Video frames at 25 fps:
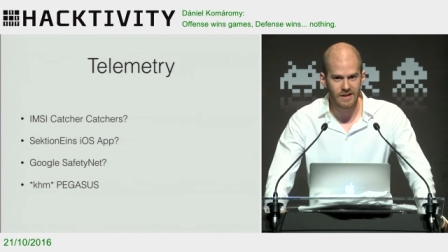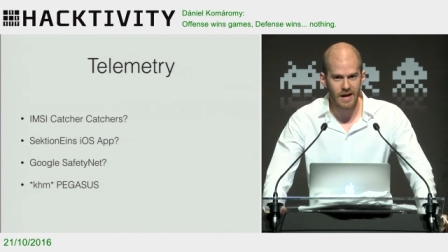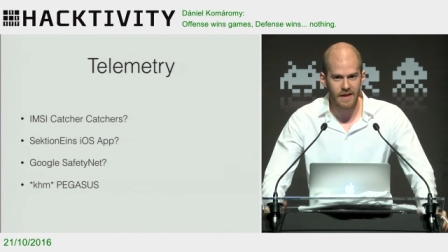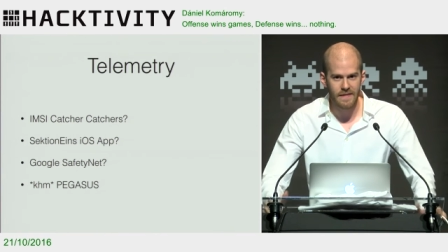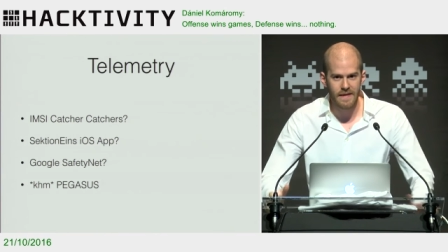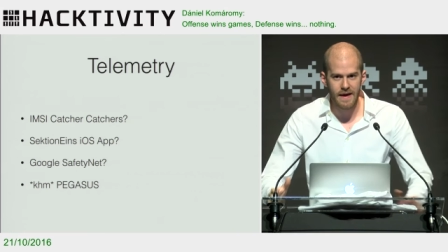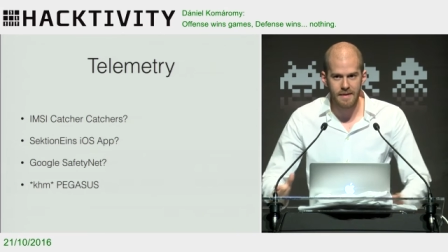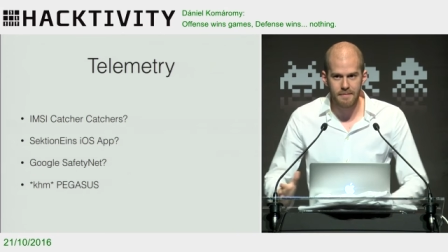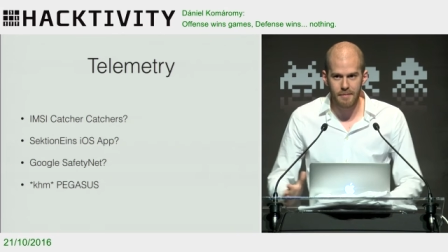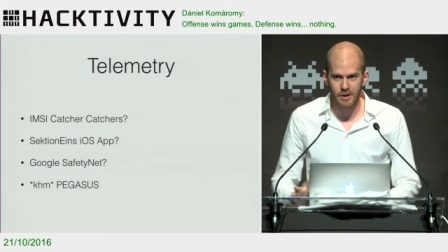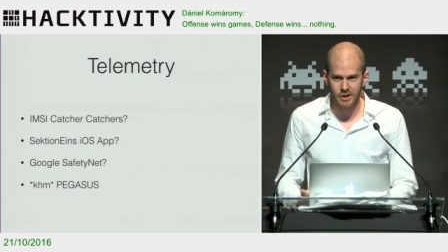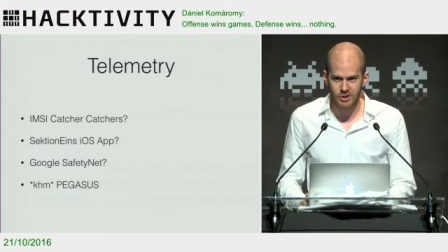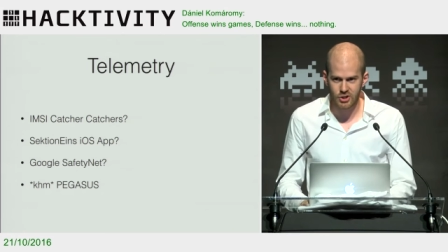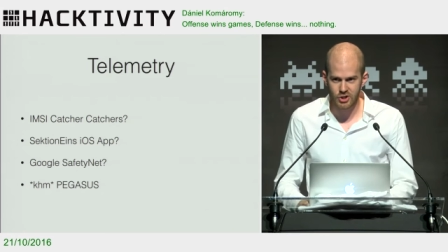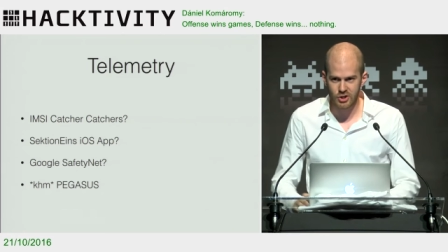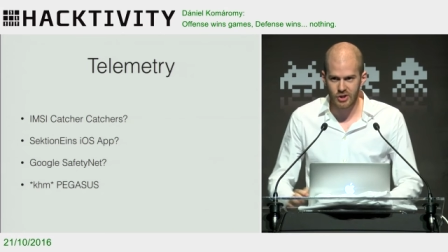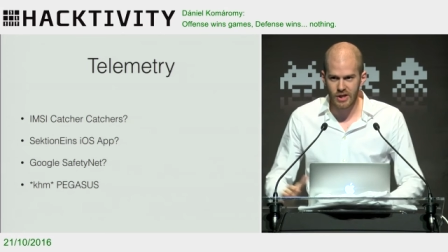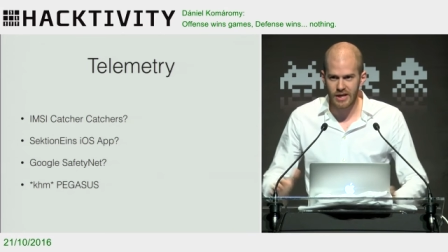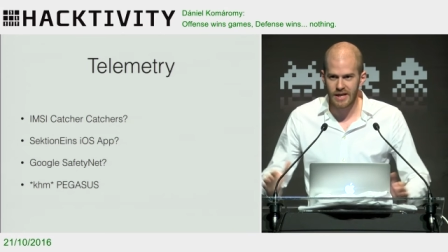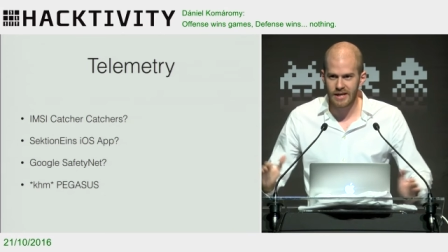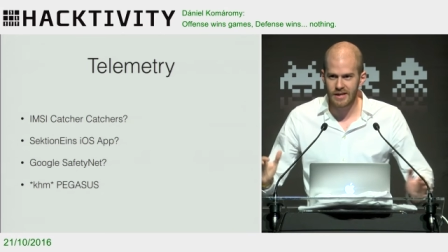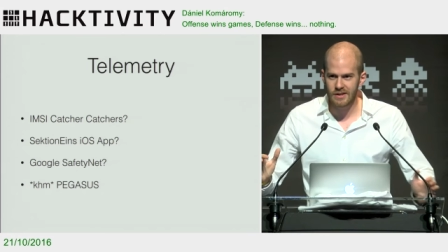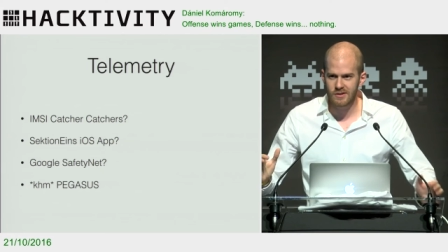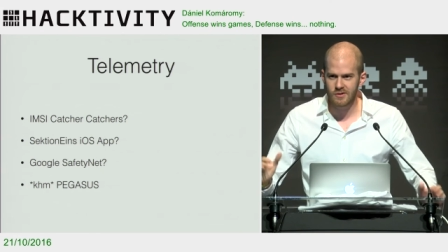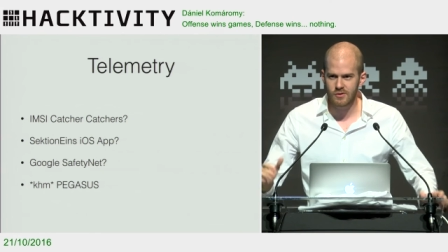not that much
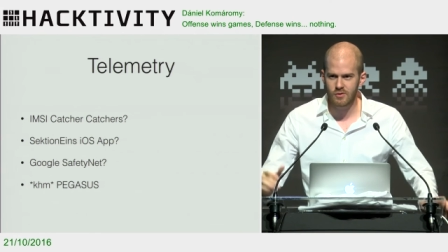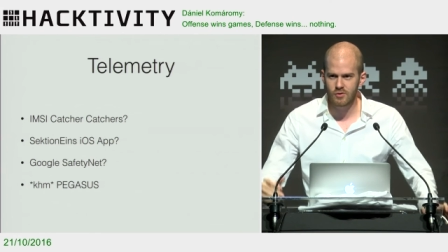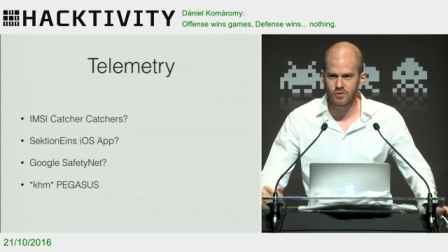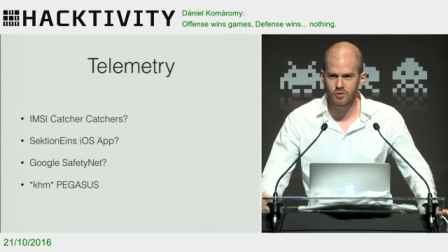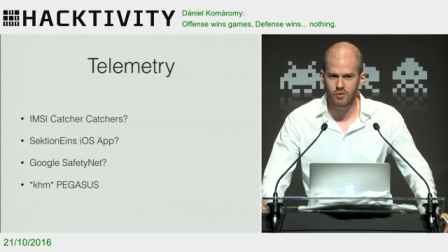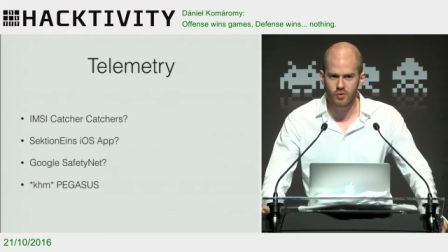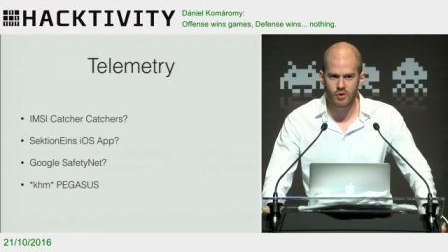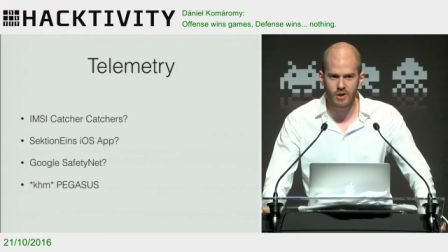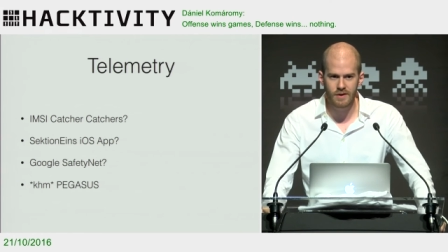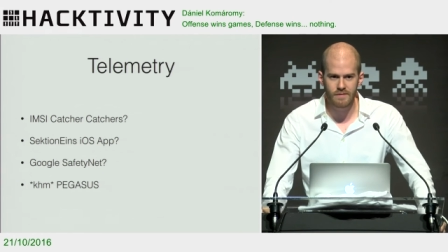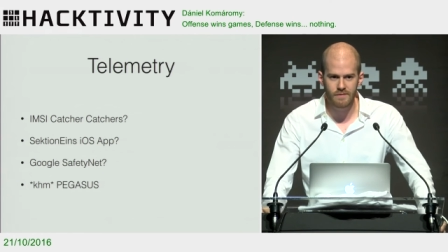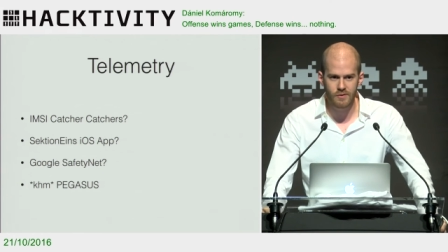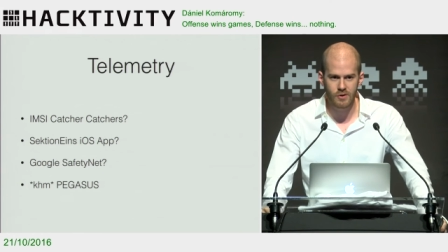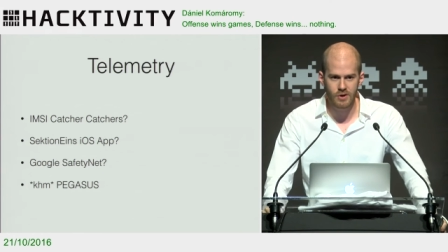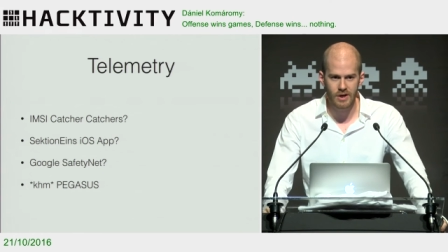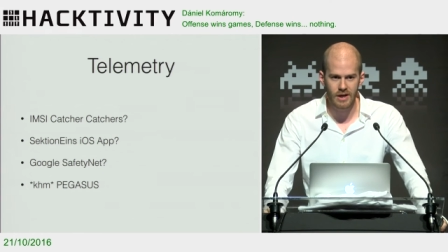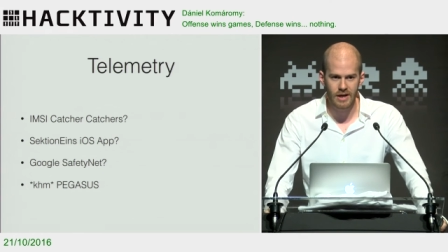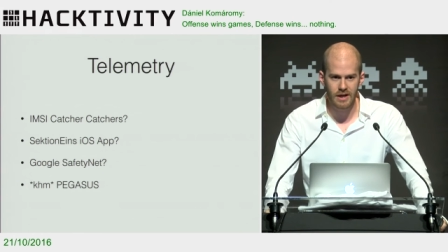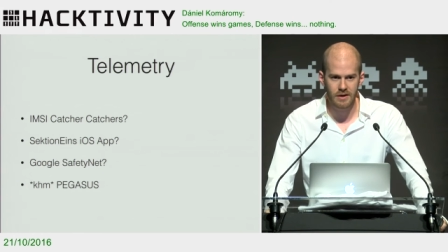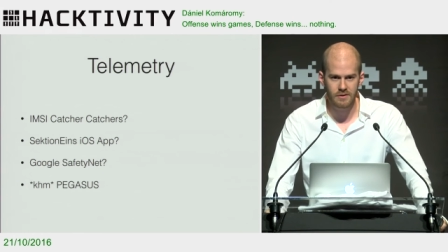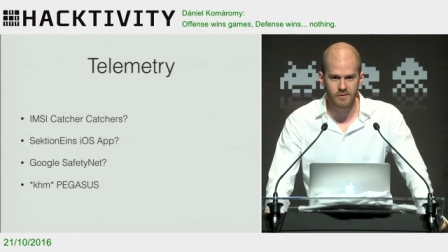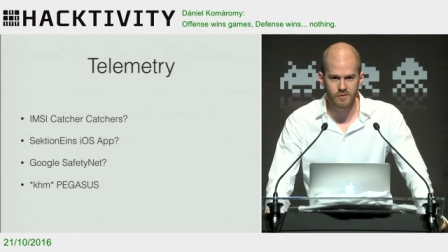data to give you.